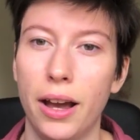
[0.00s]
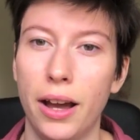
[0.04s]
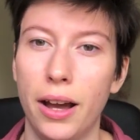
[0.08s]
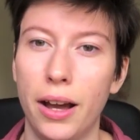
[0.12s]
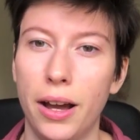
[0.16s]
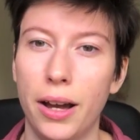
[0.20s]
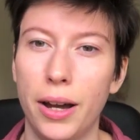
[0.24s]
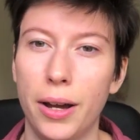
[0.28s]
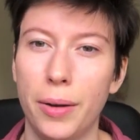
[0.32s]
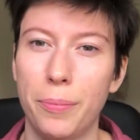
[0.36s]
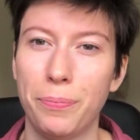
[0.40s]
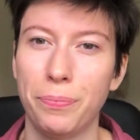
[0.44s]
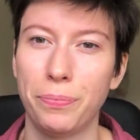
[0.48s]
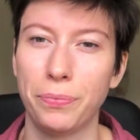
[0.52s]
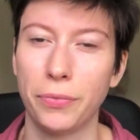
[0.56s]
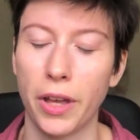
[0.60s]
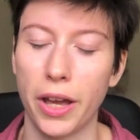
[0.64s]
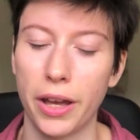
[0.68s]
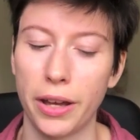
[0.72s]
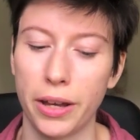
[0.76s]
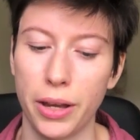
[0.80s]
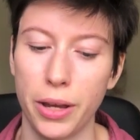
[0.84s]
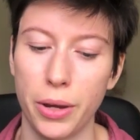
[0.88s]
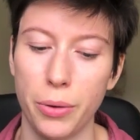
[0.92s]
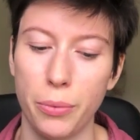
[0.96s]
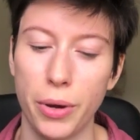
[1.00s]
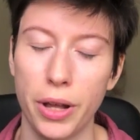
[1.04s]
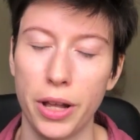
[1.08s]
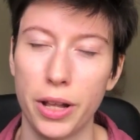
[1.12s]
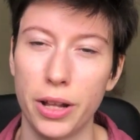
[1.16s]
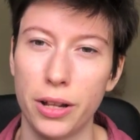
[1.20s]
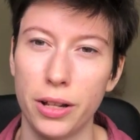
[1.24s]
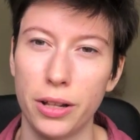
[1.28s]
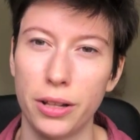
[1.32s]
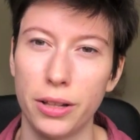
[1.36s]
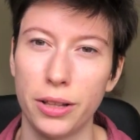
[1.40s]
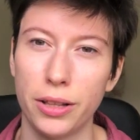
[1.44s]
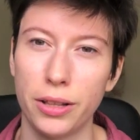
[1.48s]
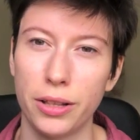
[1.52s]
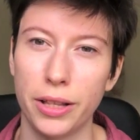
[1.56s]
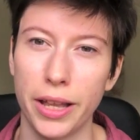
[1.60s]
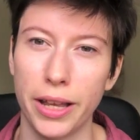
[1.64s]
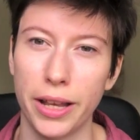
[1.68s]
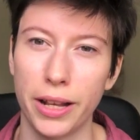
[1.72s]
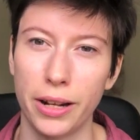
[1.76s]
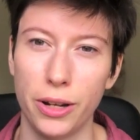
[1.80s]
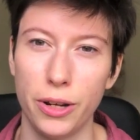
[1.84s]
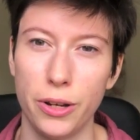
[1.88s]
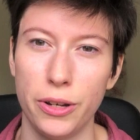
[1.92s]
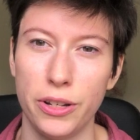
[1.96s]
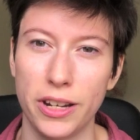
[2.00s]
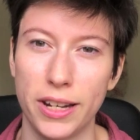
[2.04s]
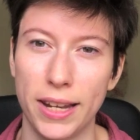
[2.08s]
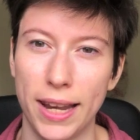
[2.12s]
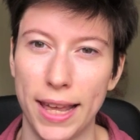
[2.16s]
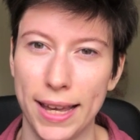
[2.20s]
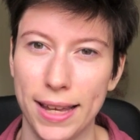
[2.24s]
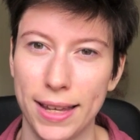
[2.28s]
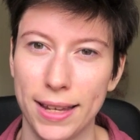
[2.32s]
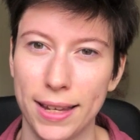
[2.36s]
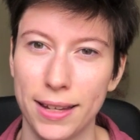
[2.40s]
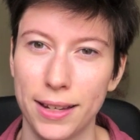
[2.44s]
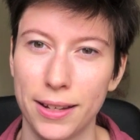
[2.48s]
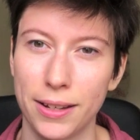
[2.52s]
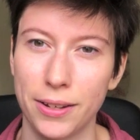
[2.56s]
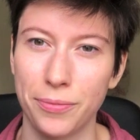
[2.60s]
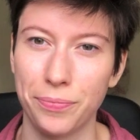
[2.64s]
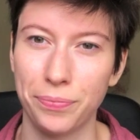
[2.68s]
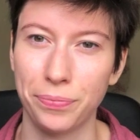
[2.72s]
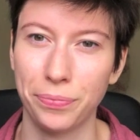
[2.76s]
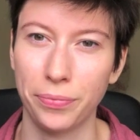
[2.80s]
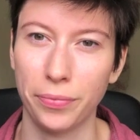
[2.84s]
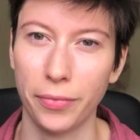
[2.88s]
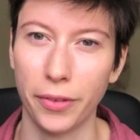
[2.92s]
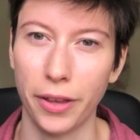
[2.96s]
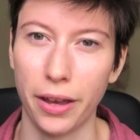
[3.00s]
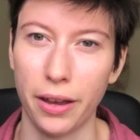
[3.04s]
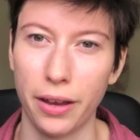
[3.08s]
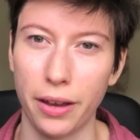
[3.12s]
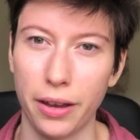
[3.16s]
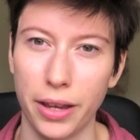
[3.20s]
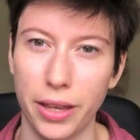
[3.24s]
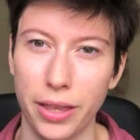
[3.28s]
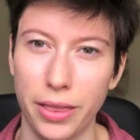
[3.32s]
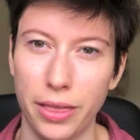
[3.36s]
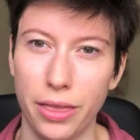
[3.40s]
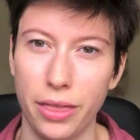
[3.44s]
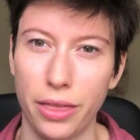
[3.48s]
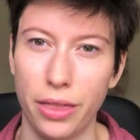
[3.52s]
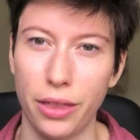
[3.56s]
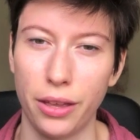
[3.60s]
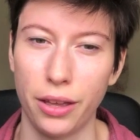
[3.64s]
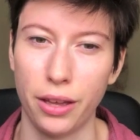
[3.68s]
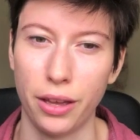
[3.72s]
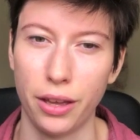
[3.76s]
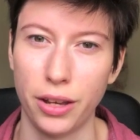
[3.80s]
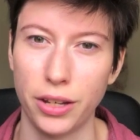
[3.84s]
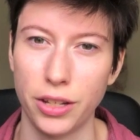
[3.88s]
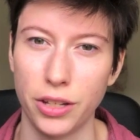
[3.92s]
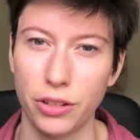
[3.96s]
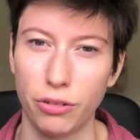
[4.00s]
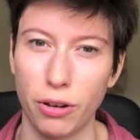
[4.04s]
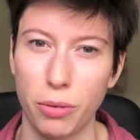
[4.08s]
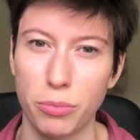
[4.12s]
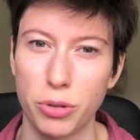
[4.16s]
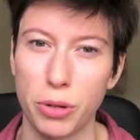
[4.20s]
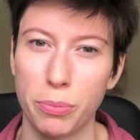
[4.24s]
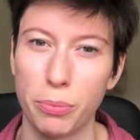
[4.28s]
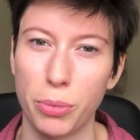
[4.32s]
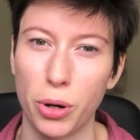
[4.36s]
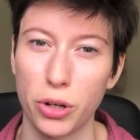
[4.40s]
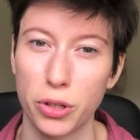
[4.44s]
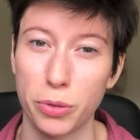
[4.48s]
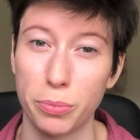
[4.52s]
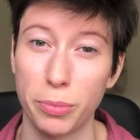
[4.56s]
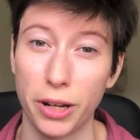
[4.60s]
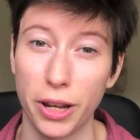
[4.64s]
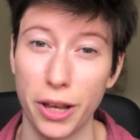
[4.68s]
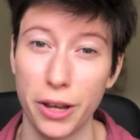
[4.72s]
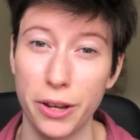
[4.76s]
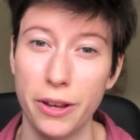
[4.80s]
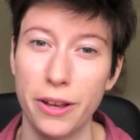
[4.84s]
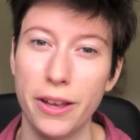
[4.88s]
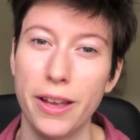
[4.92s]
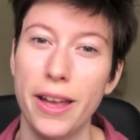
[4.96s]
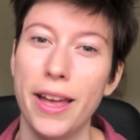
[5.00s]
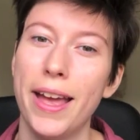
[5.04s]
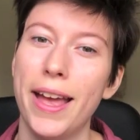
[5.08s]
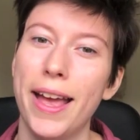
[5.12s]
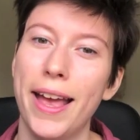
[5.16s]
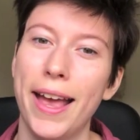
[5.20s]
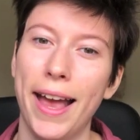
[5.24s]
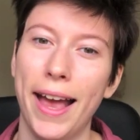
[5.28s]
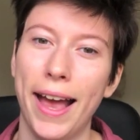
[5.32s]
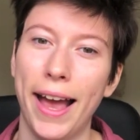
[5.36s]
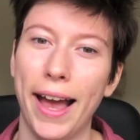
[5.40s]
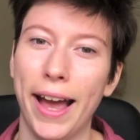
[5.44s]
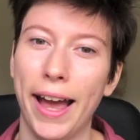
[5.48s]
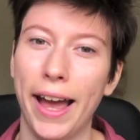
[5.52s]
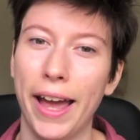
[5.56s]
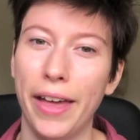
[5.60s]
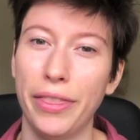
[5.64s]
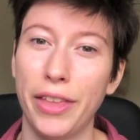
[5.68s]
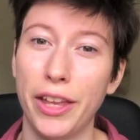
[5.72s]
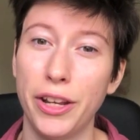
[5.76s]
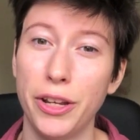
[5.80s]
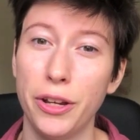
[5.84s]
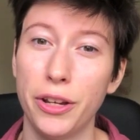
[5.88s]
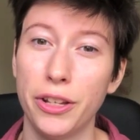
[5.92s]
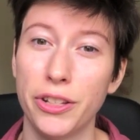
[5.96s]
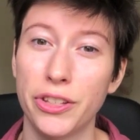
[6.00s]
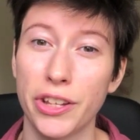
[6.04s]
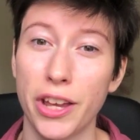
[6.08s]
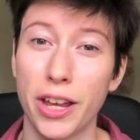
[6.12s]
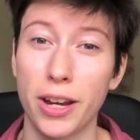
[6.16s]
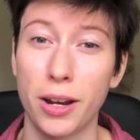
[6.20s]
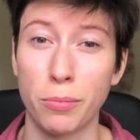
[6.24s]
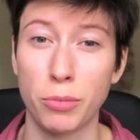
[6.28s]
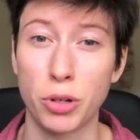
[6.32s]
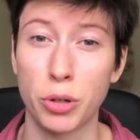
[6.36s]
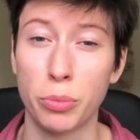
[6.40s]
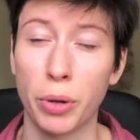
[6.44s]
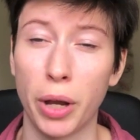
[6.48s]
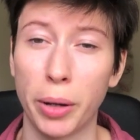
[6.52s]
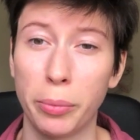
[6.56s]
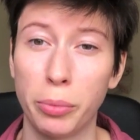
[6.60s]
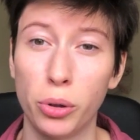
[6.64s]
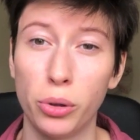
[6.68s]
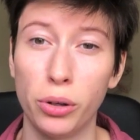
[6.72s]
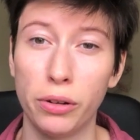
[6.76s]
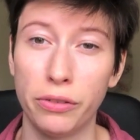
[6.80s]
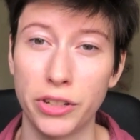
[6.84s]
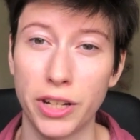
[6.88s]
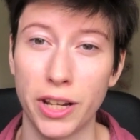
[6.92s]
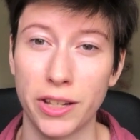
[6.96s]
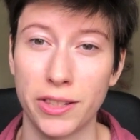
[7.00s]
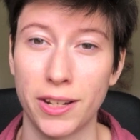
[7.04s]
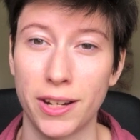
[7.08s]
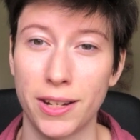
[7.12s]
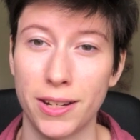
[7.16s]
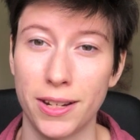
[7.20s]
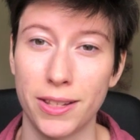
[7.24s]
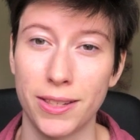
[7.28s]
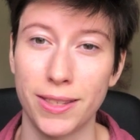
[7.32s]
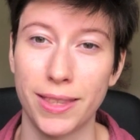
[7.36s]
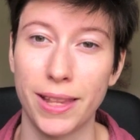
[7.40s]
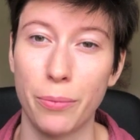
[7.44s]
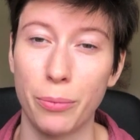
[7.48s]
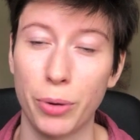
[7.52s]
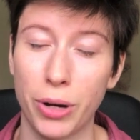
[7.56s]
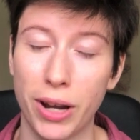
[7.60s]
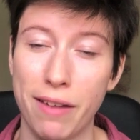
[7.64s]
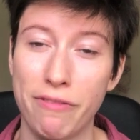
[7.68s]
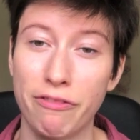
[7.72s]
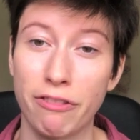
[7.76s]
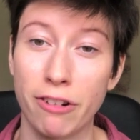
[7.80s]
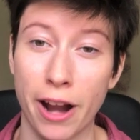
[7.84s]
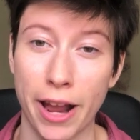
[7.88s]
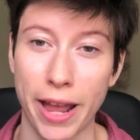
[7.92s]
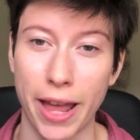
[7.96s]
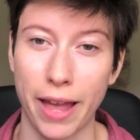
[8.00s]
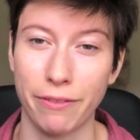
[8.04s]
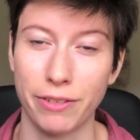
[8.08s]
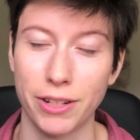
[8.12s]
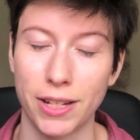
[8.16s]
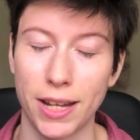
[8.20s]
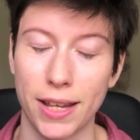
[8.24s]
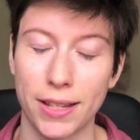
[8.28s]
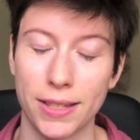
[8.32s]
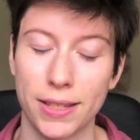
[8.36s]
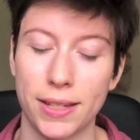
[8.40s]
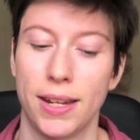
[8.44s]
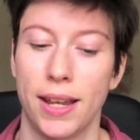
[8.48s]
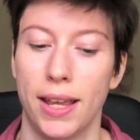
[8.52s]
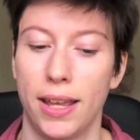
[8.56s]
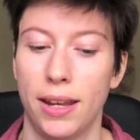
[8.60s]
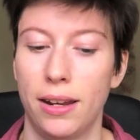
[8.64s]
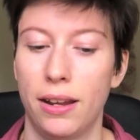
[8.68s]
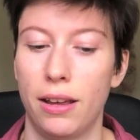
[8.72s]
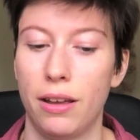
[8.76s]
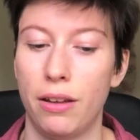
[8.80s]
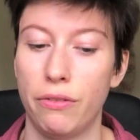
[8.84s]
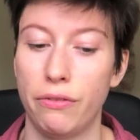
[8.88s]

I will include a link in the description box below, and then you can sign up to my pool of test knitters, and then whenever I have a test knit